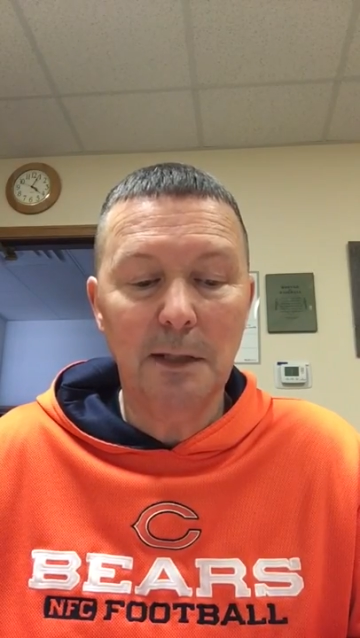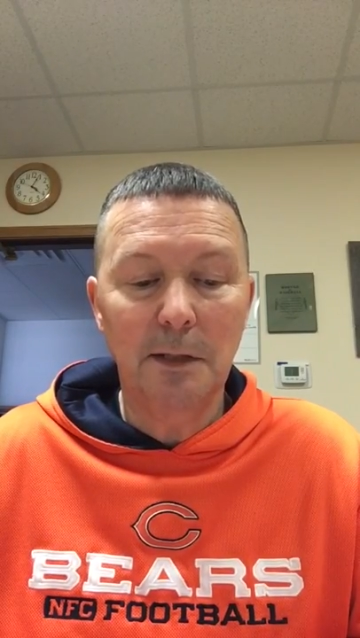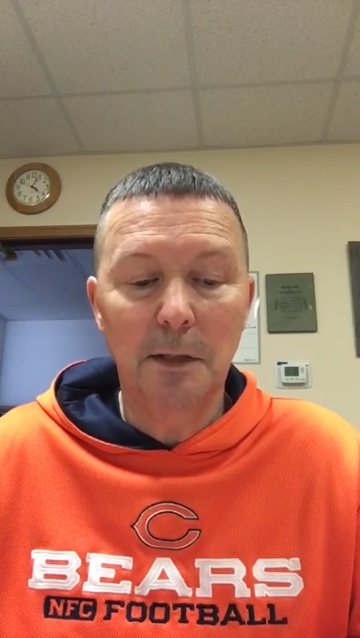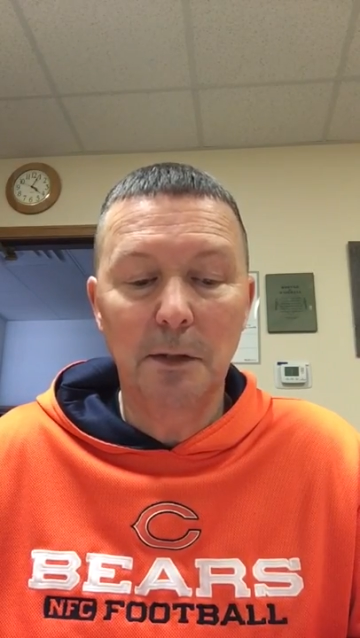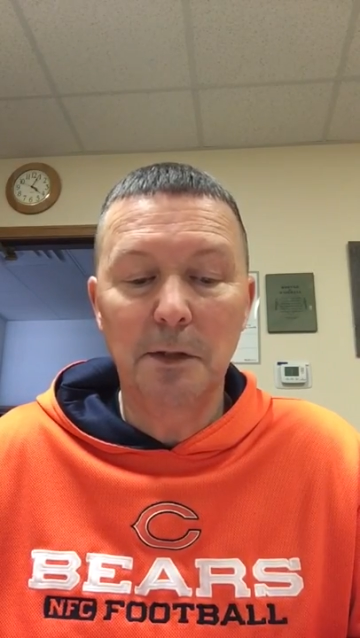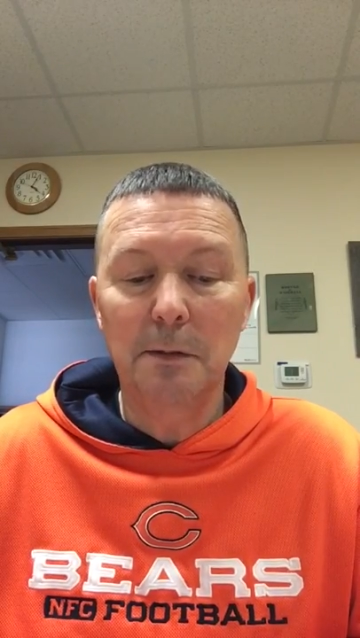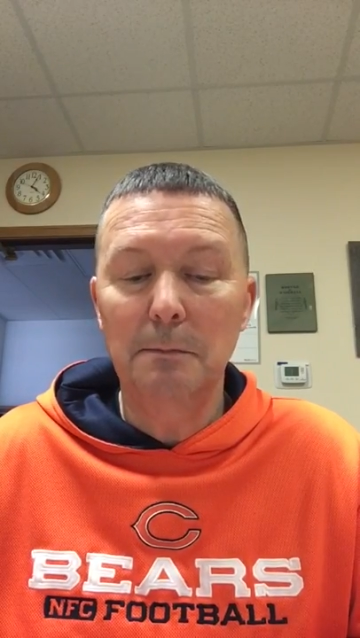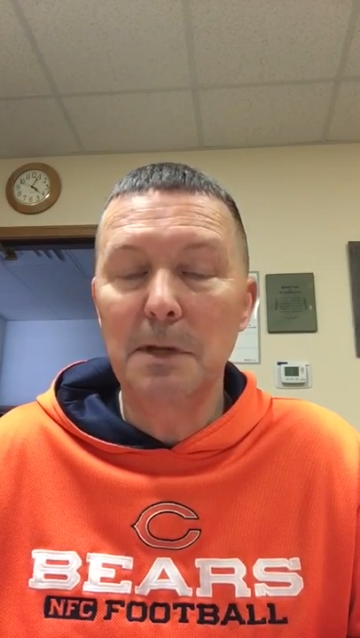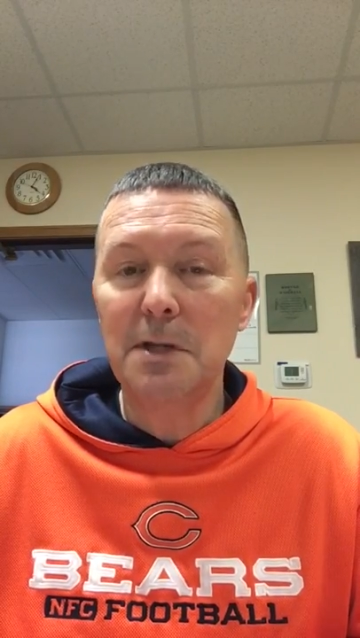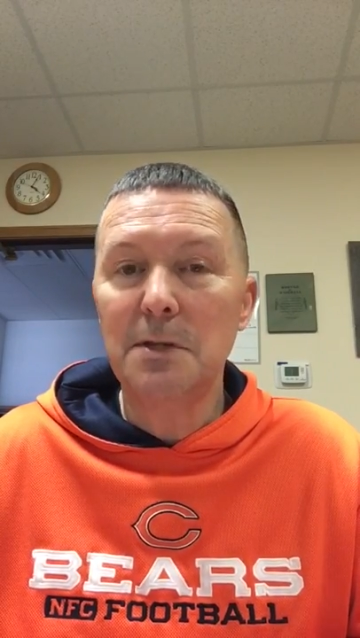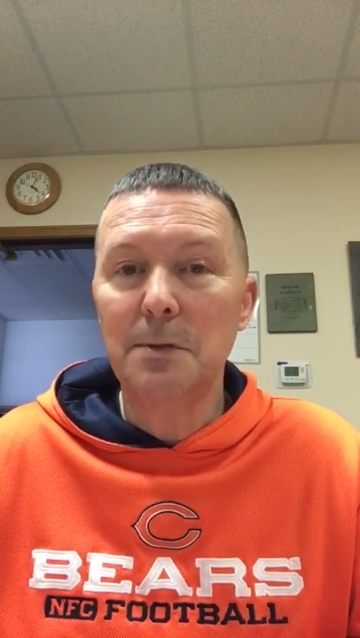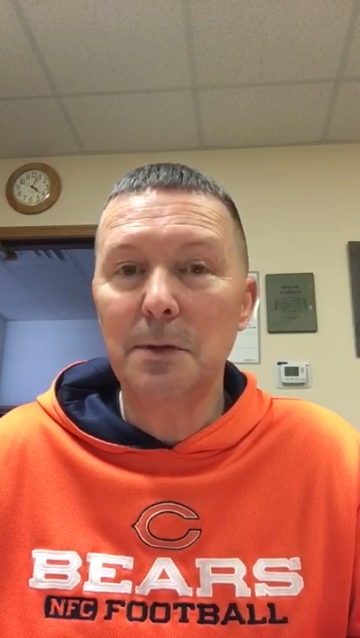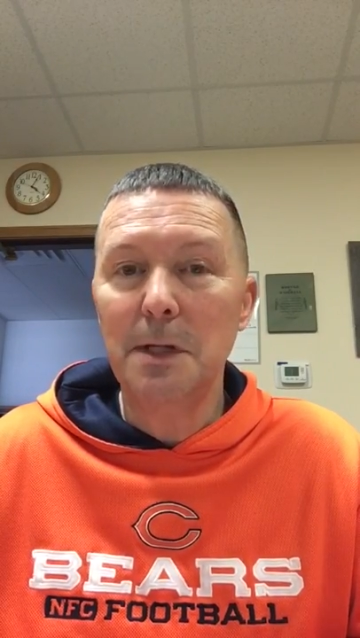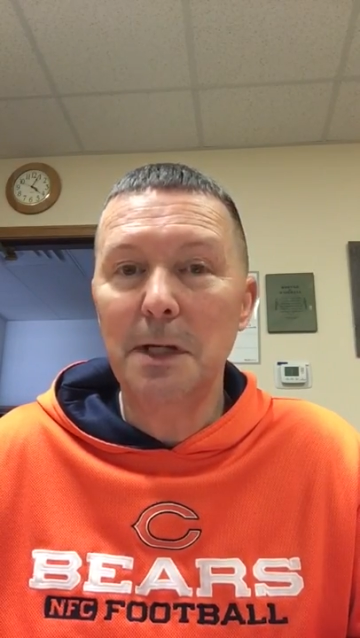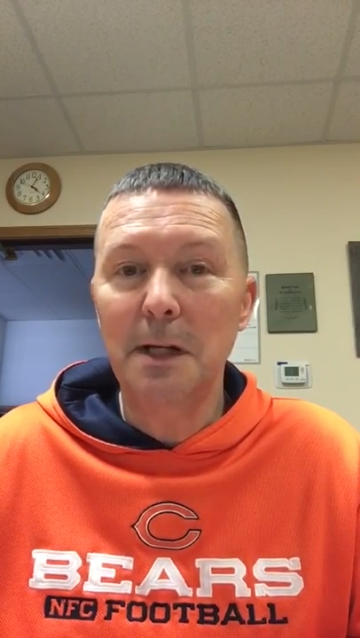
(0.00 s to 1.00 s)
known the
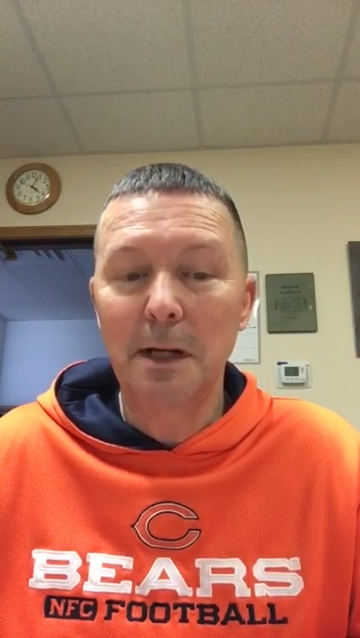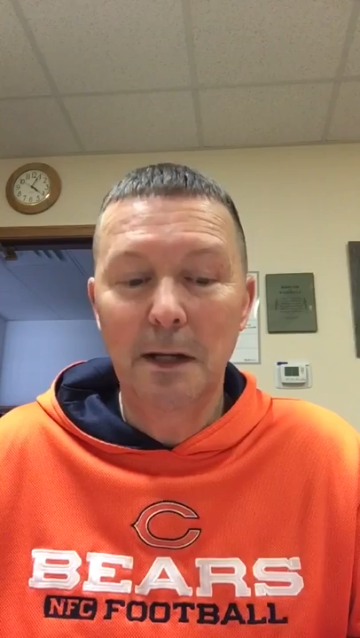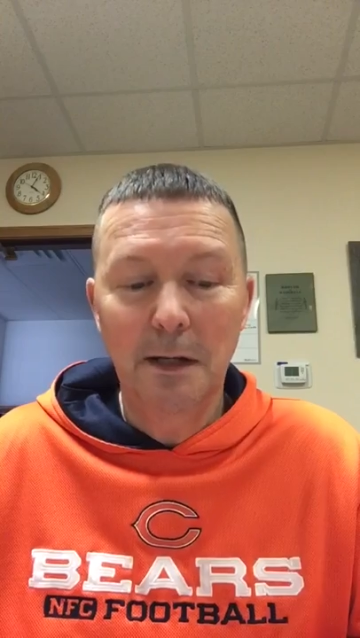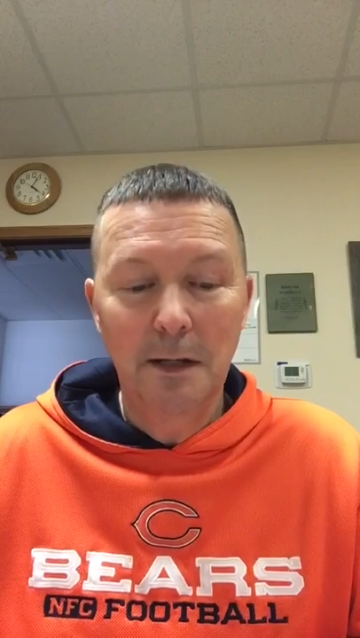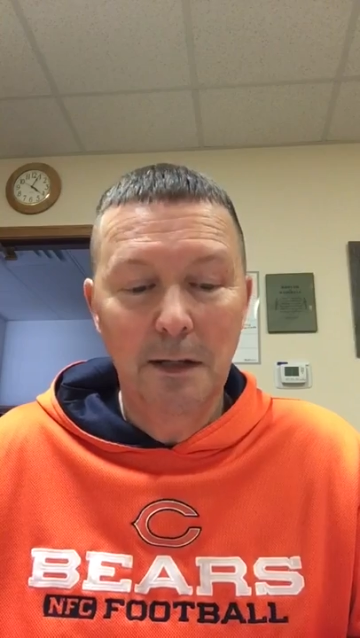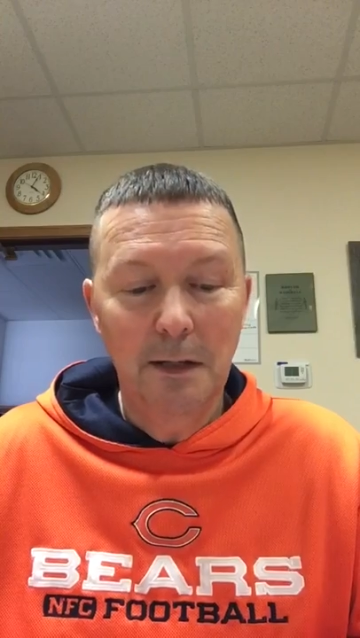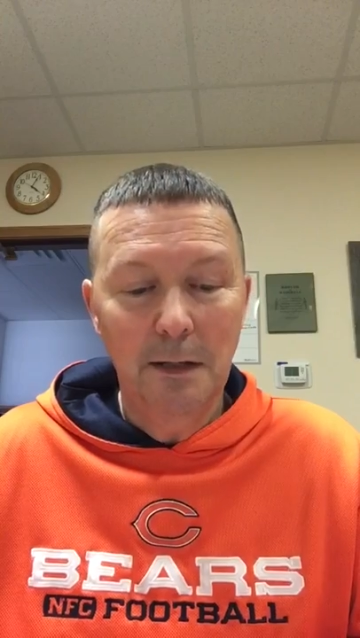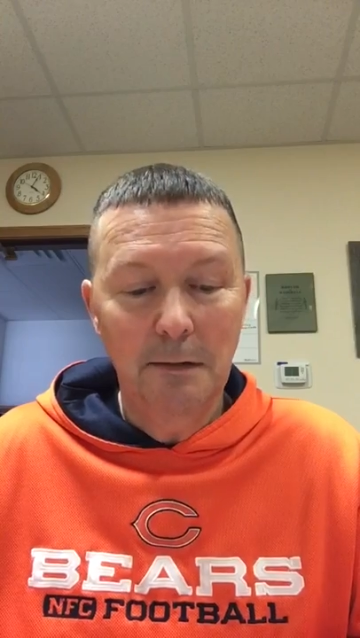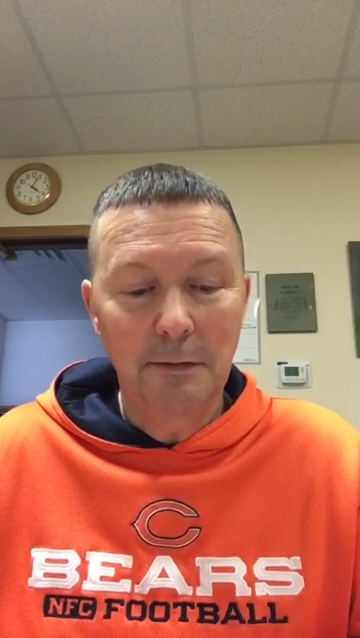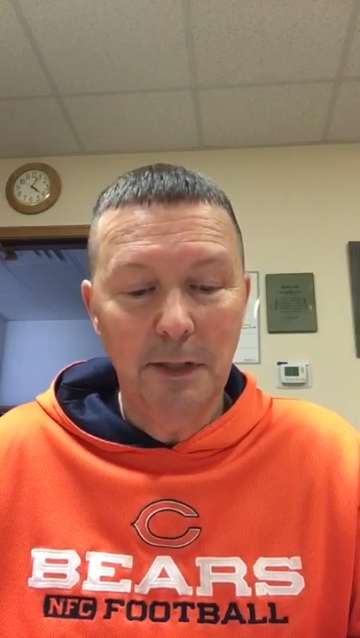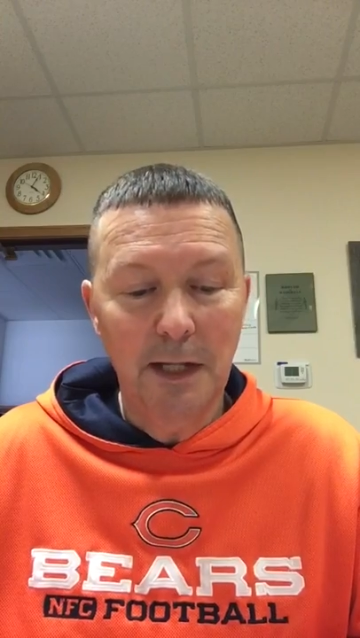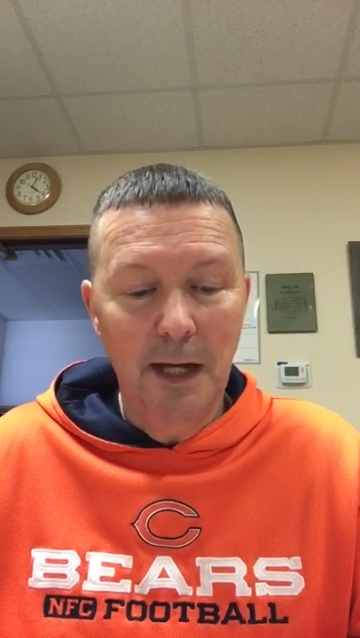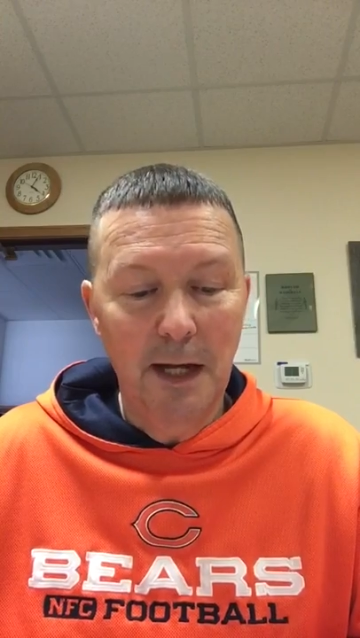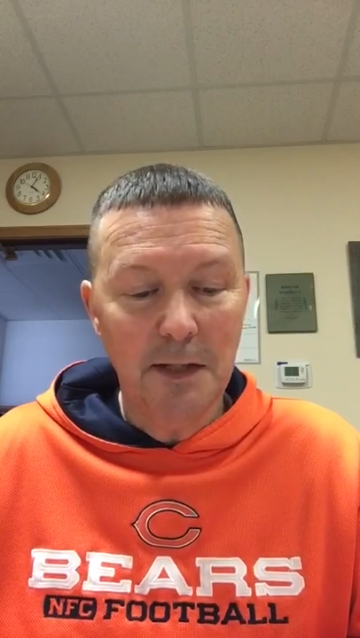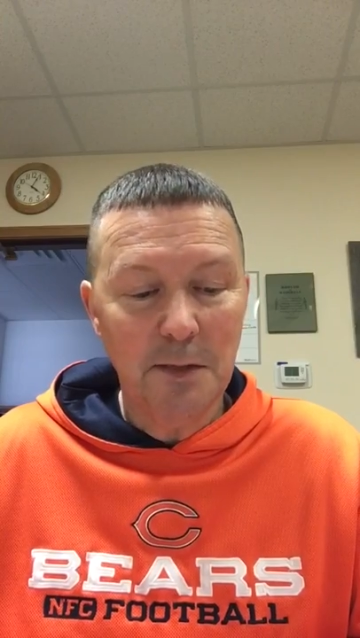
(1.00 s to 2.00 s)
mystery of the
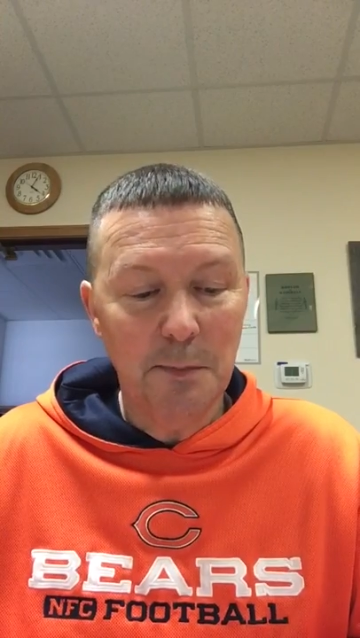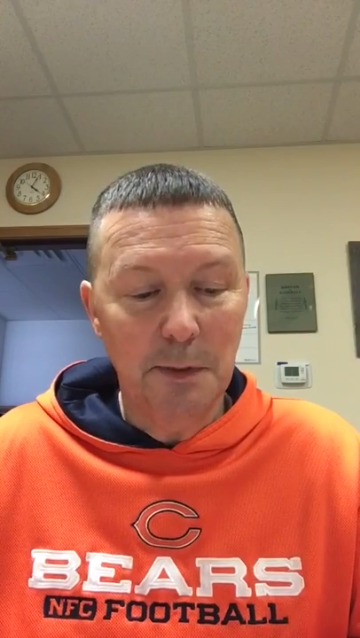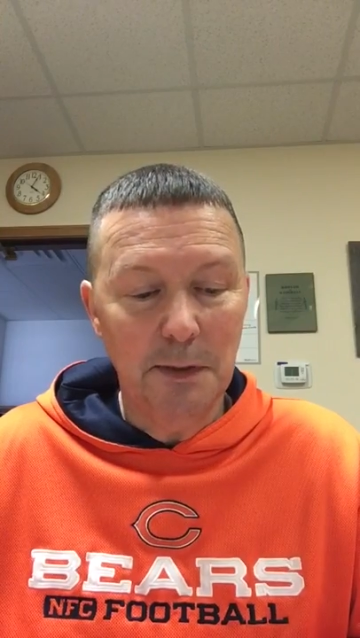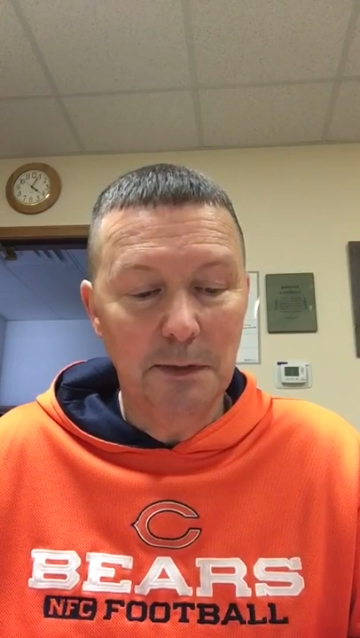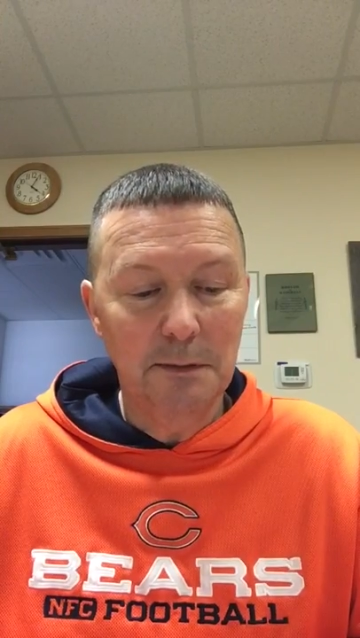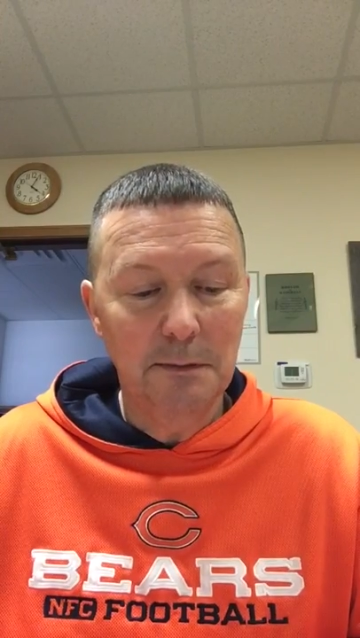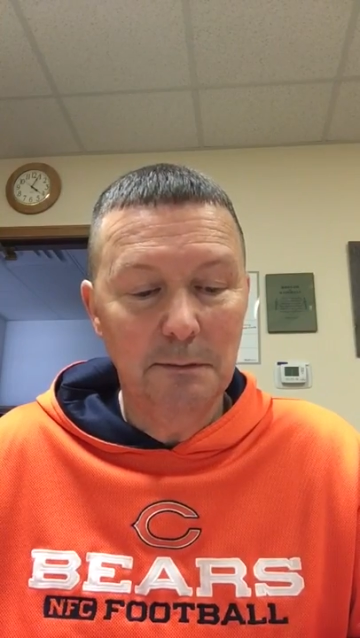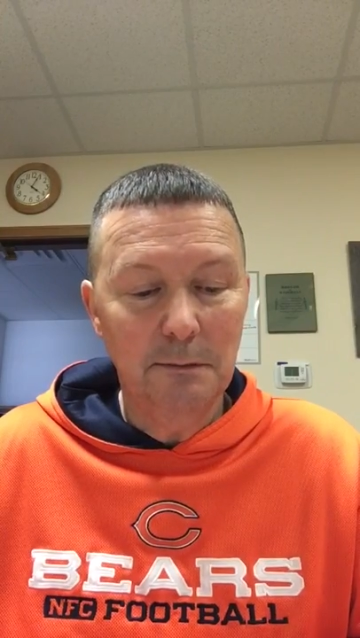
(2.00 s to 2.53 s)
gospel,